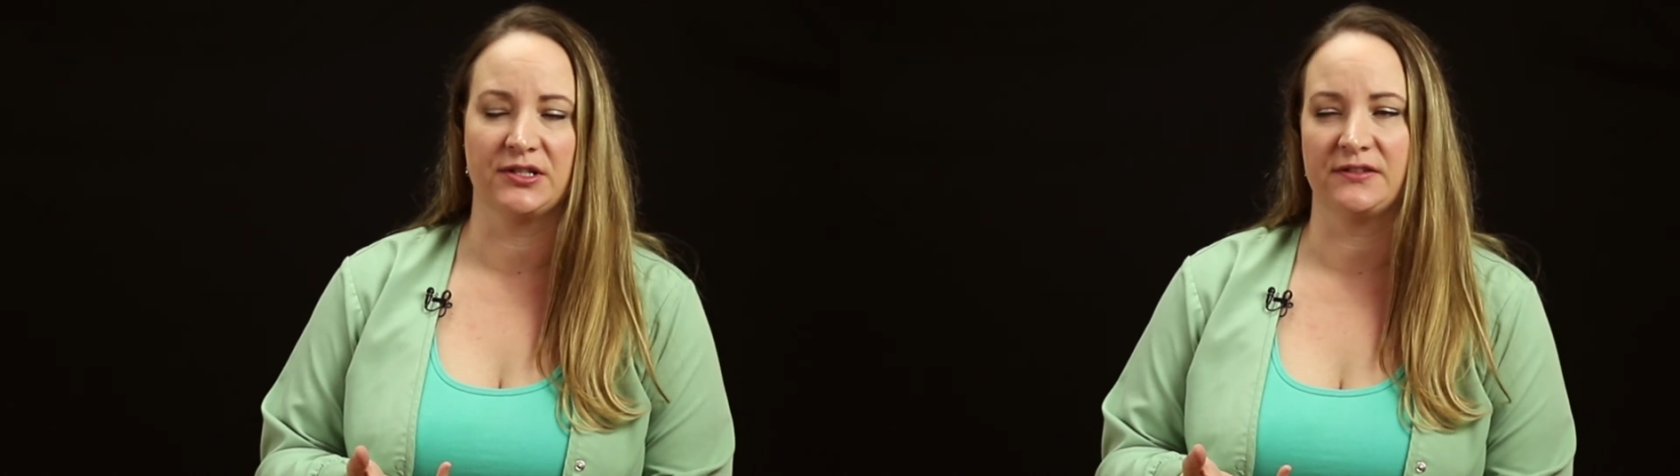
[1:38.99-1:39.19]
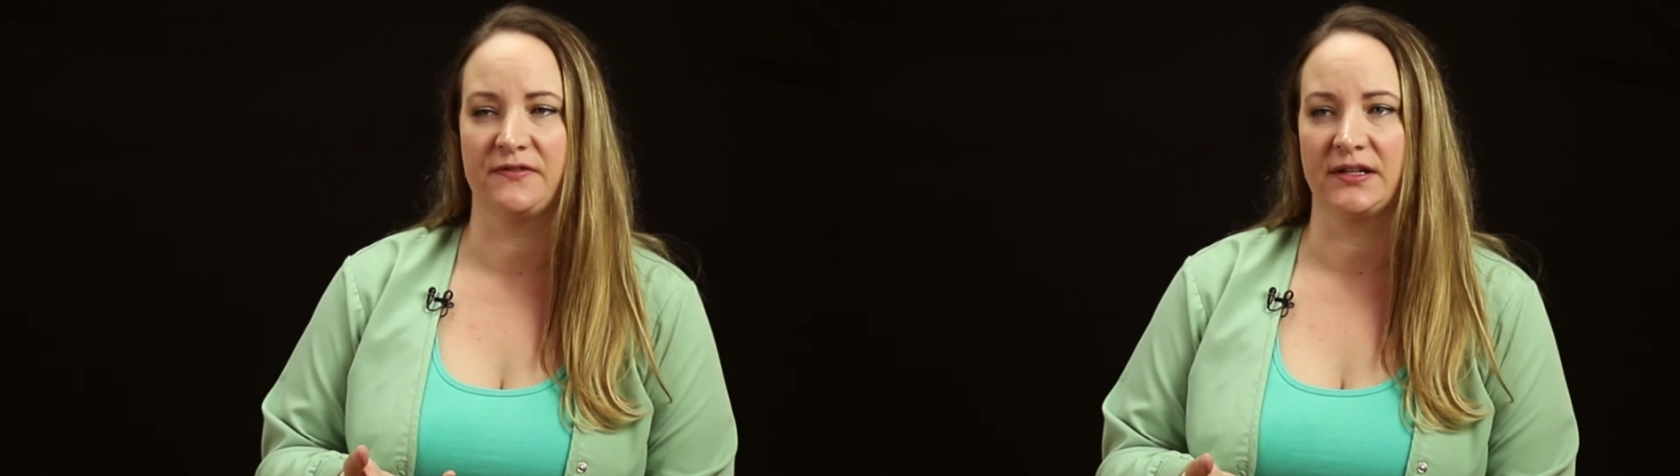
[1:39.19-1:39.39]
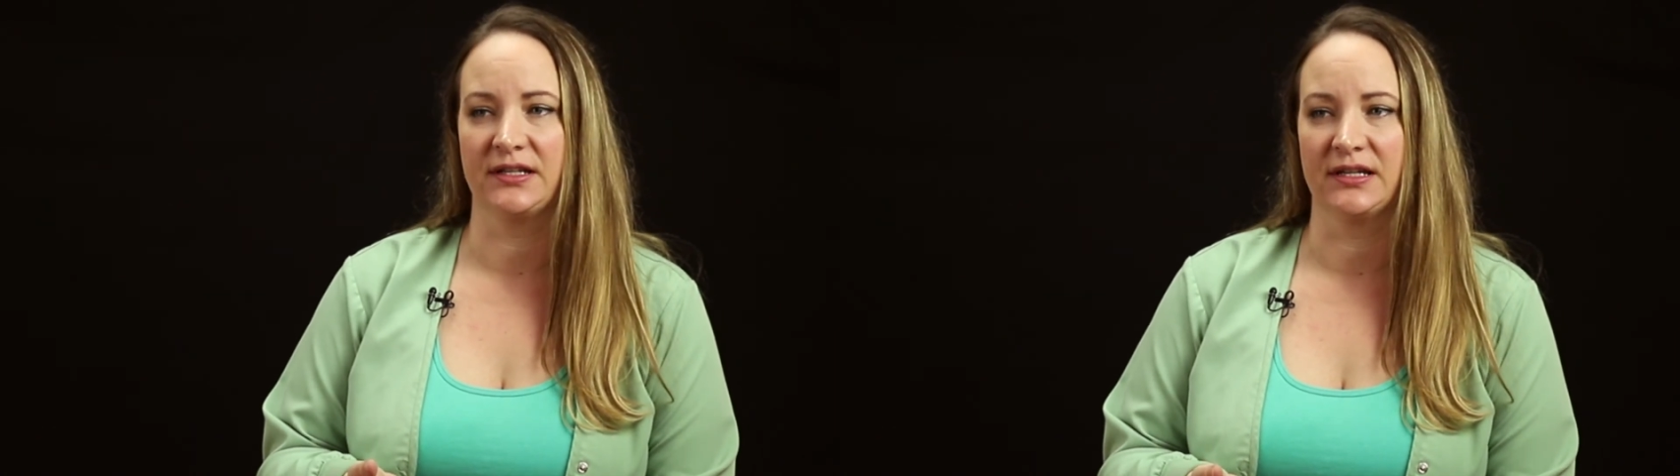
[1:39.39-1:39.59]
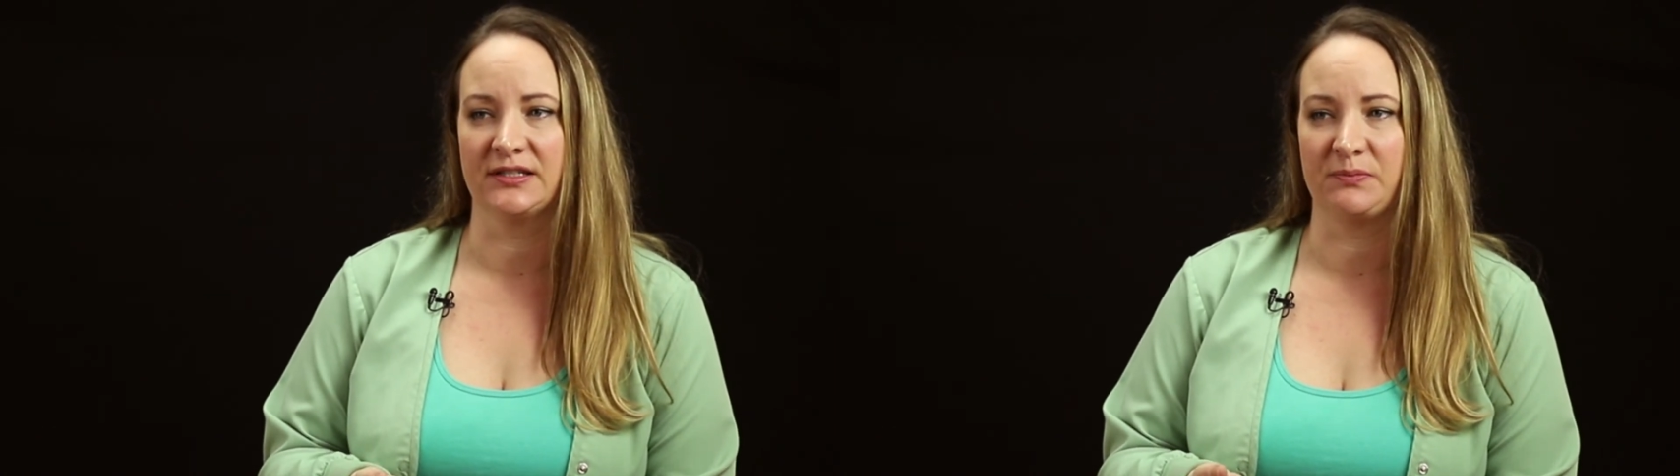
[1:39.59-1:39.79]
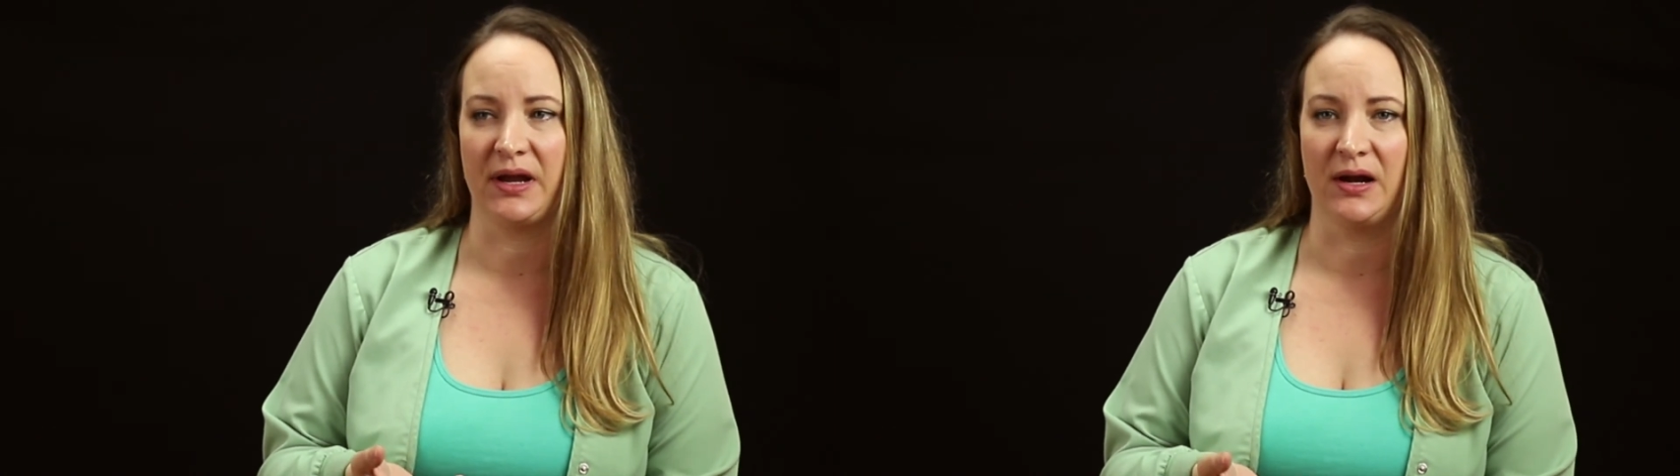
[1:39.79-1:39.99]
it's affecting
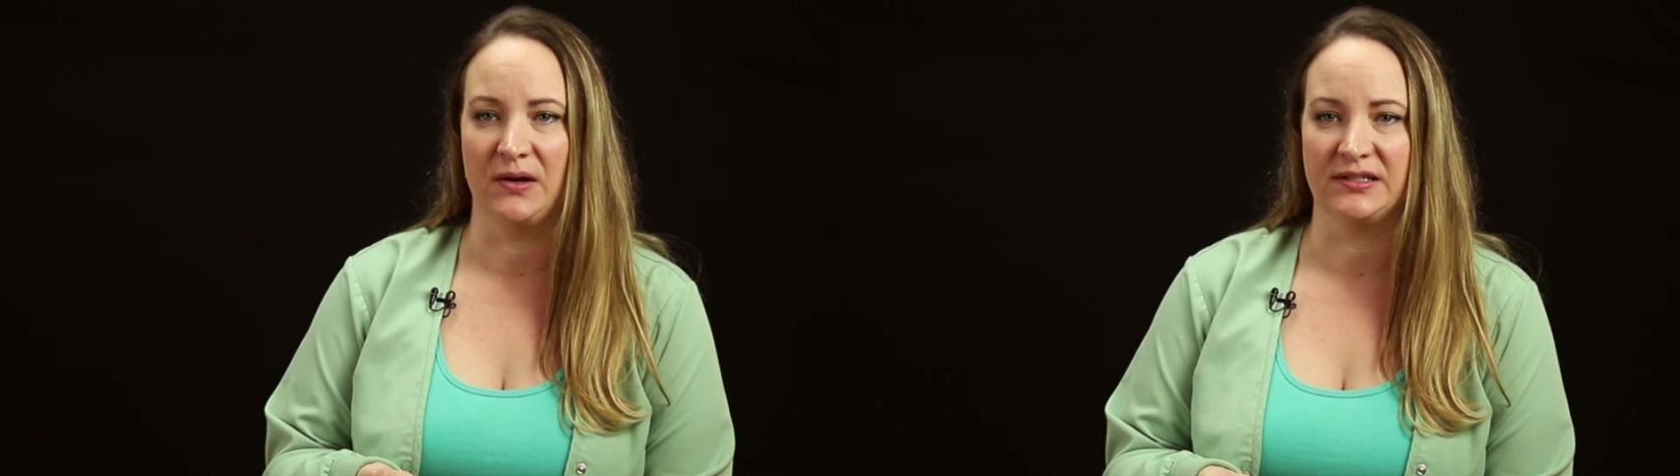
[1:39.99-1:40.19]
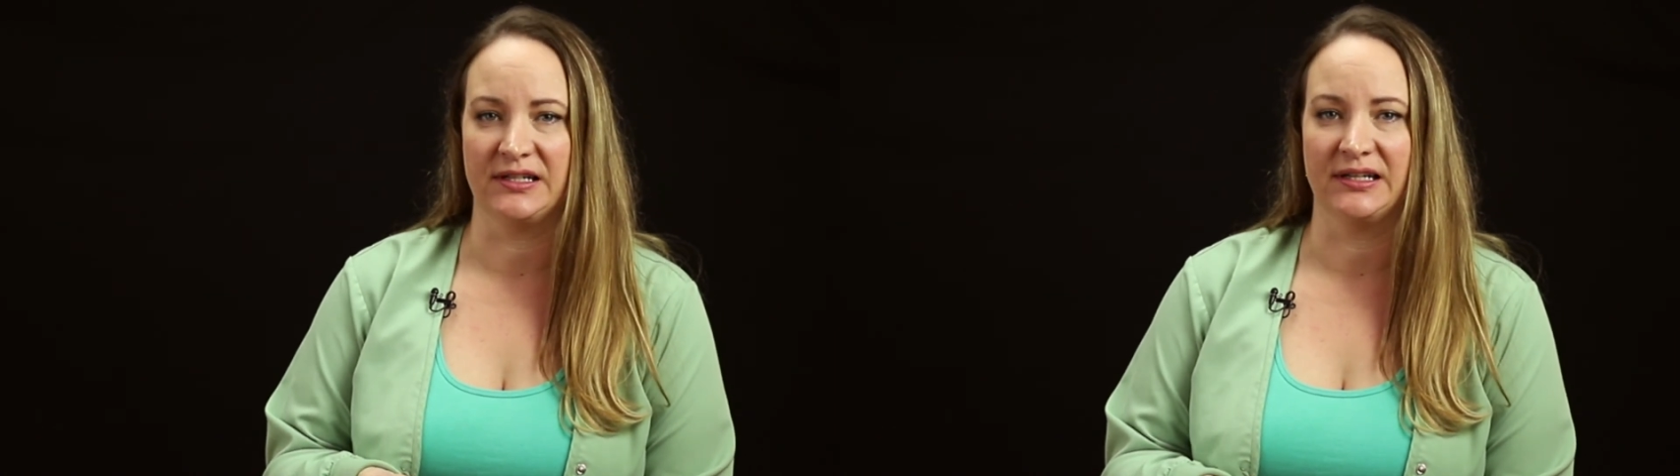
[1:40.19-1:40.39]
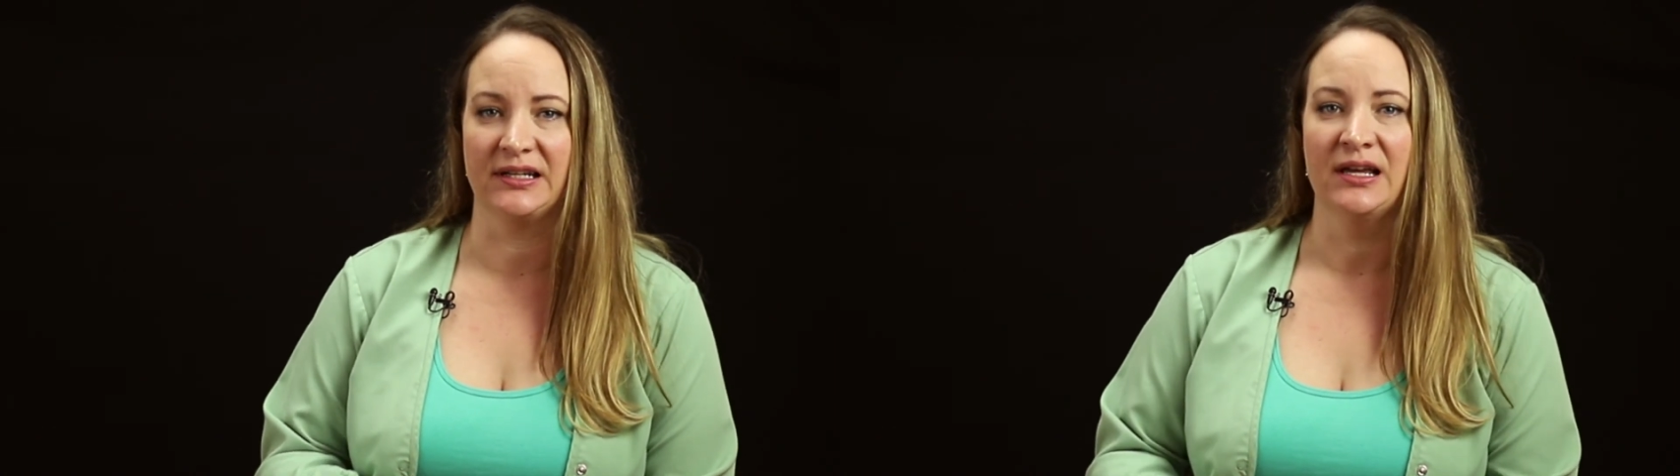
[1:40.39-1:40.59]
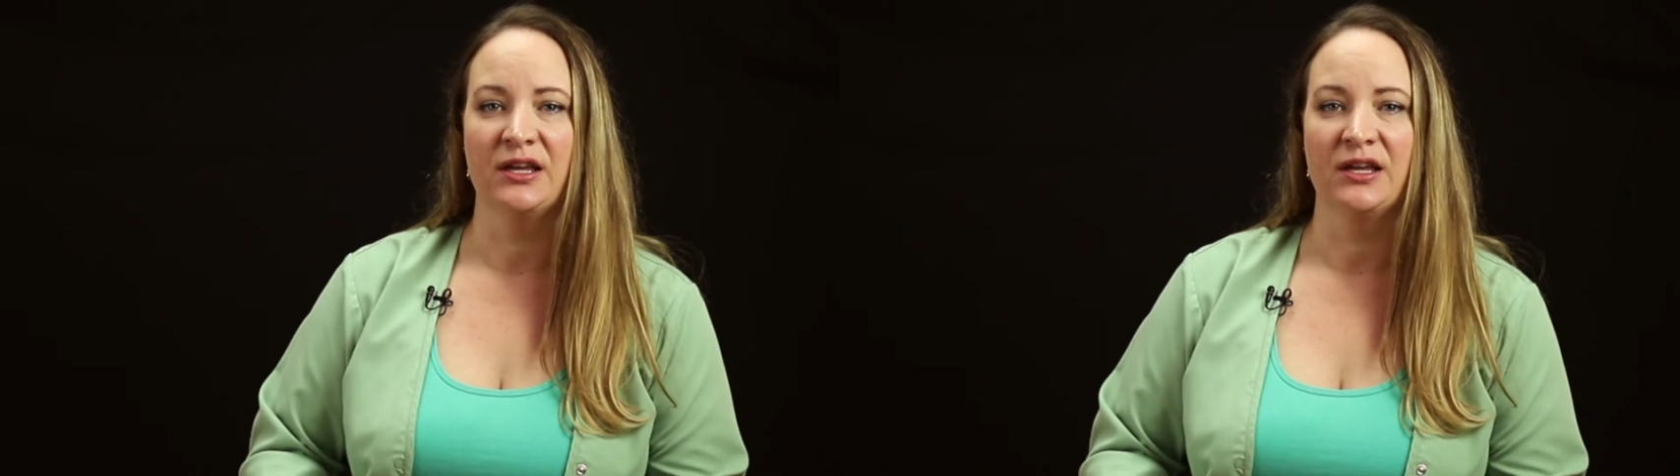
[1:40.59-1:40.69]
his parenting.